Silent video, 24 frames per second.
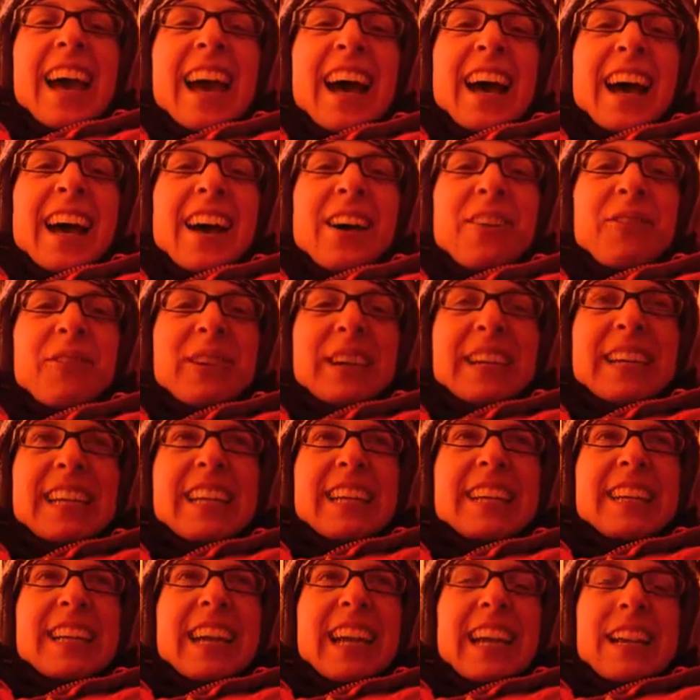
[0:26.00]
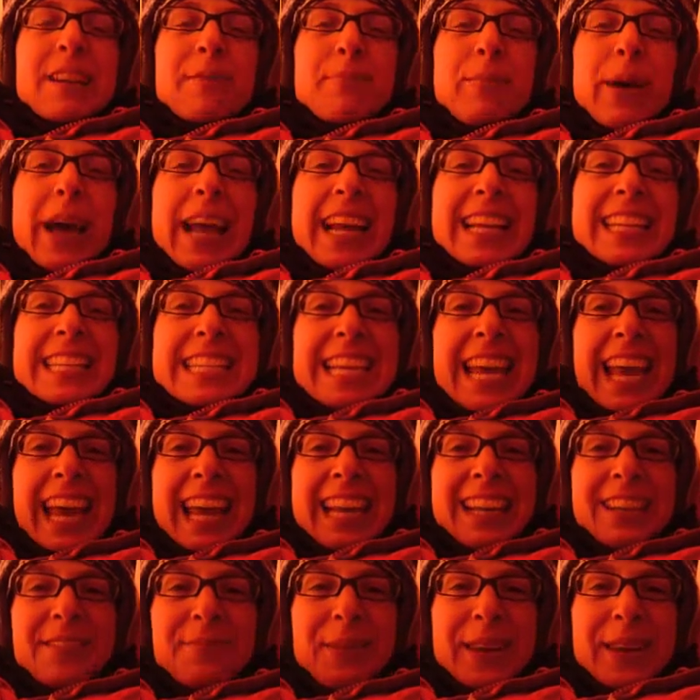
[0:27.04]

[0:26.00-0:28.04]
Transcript: Uh, we're here in my tent,